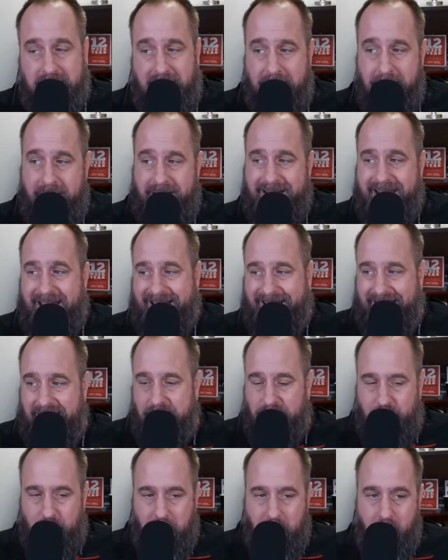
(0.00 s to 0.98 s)
I may not
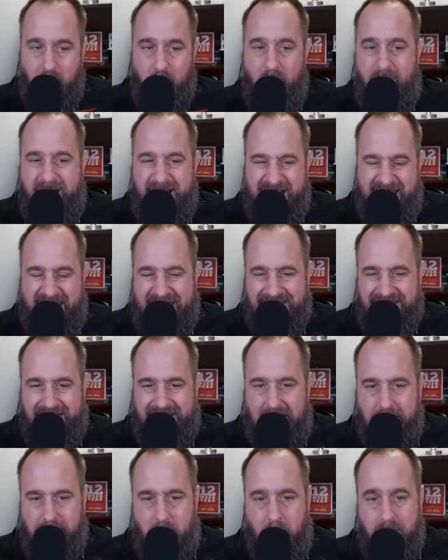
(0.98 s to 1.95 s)
get to them right at
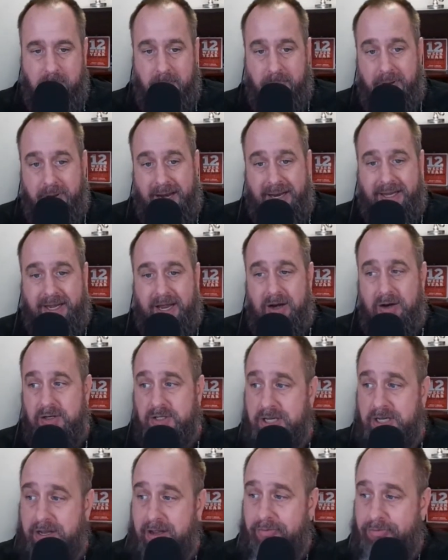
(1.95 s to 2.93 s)
that moment, but I
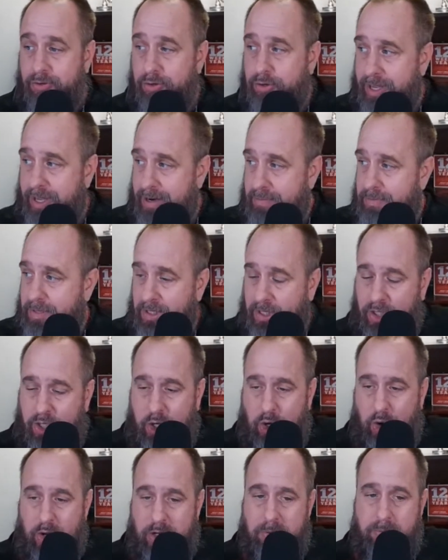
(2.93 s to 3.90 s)
guarantee you, if you get them in the
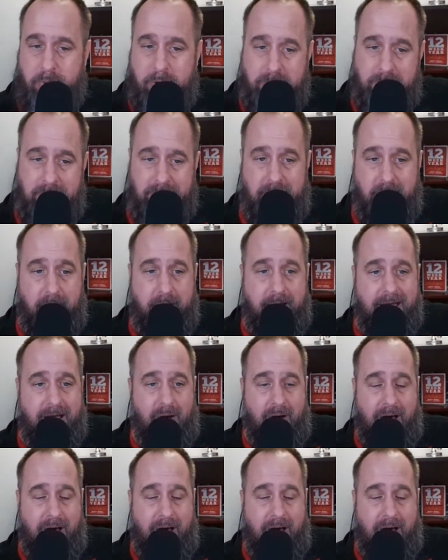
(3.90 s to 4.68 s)
queue and you put them in there now,